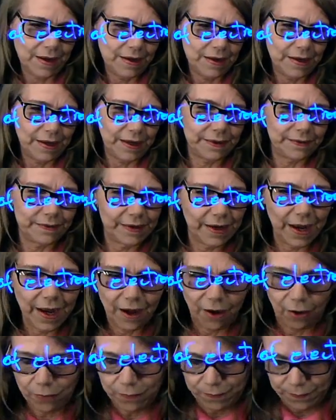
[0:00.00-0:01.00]
And
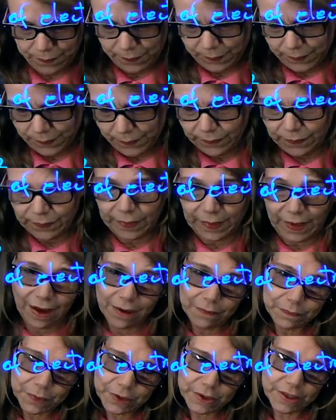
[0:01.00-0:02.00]
now I'm
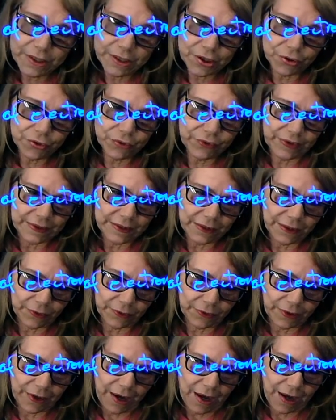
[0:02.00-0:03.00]
going to use
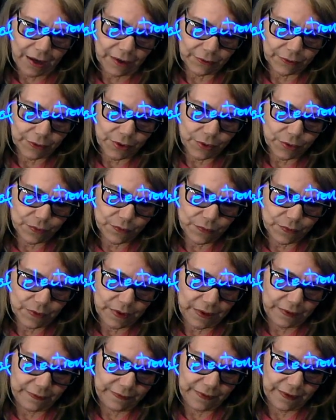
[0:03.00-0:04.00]
another arrow.
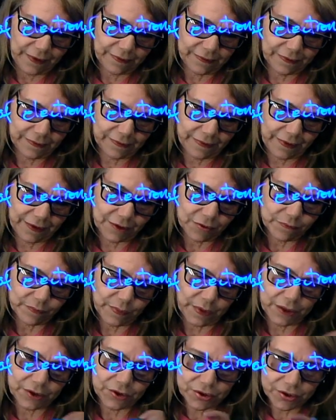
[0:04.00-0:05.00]
And this is the
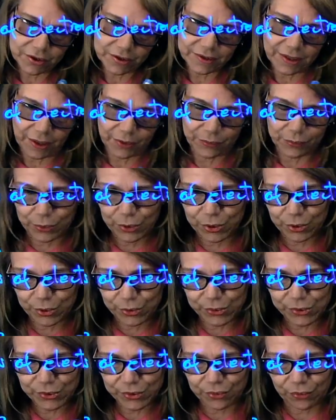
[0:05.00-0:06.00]
convention that we
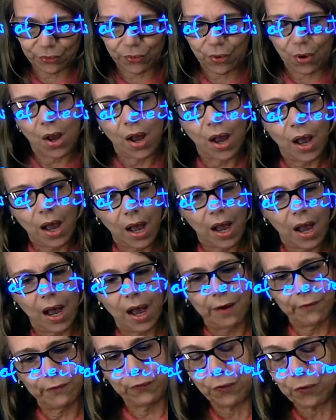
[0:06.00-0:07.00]
use to
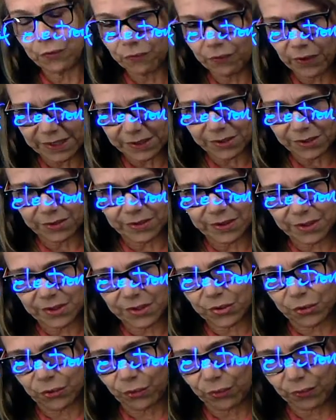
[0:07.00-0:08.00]
for resonance,
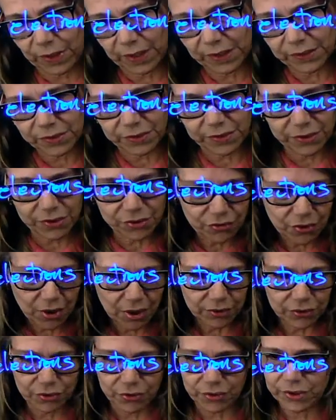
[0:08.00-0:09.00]
to resonance
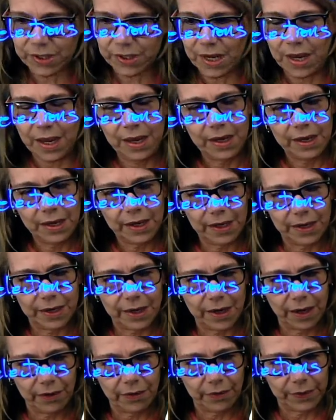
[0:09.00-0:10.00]
structures. And
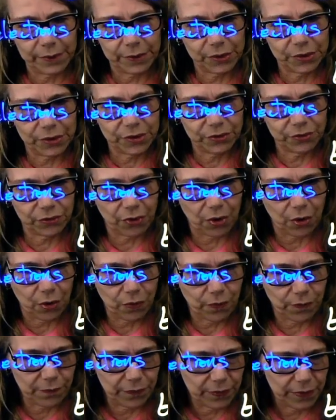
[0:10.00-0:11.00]
now I'm going to draw
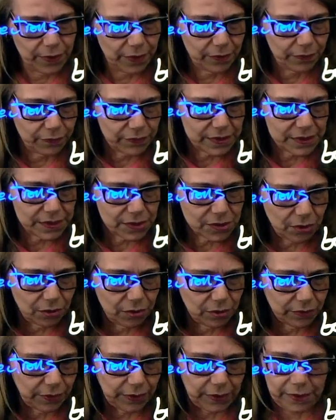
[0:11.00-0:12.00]
the
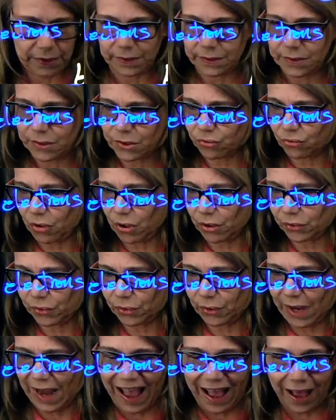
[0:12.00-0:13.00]
resulting structure
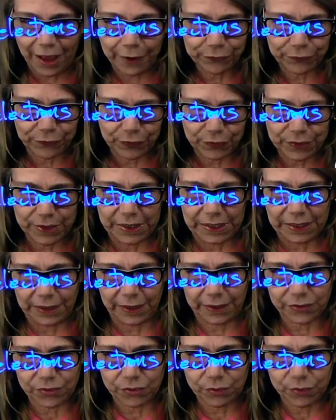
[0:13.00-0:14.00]
after the
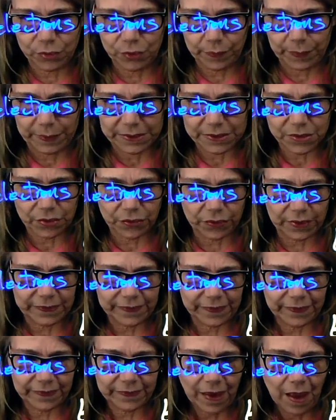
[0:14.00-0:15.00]
electron movement. So this
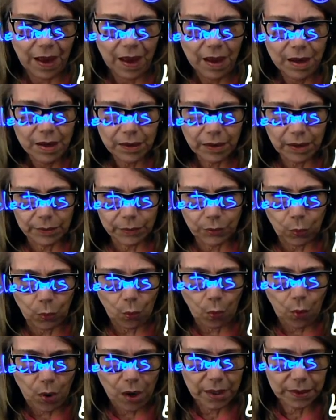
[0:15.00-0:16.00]
is carbon
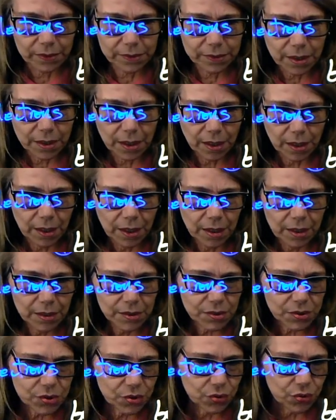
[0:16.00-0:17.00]
1,
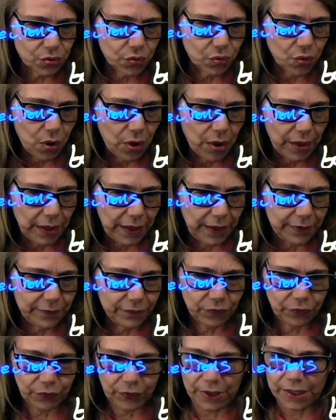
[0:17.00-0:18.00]
2, and
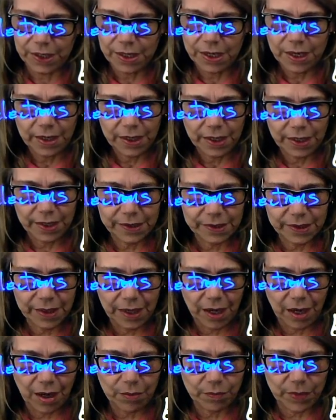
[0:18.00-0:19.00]
3. And
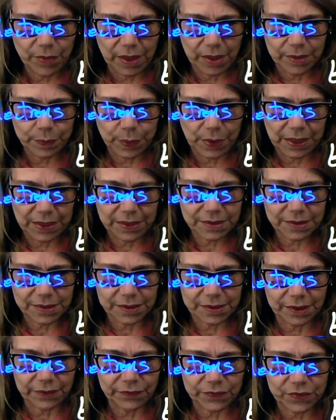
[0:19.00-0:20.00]
now my
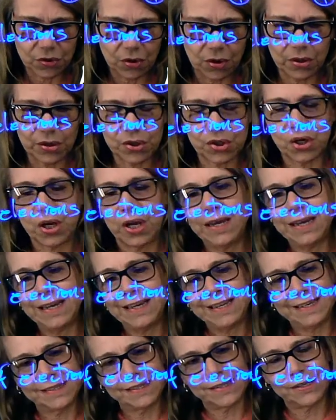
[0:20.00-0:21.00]
positive charge
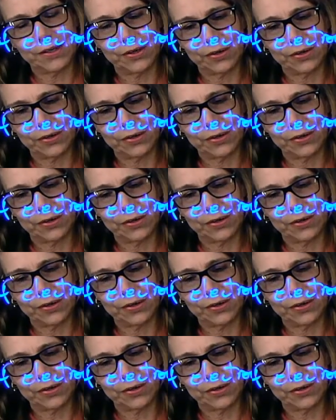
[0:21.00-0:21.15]
is here.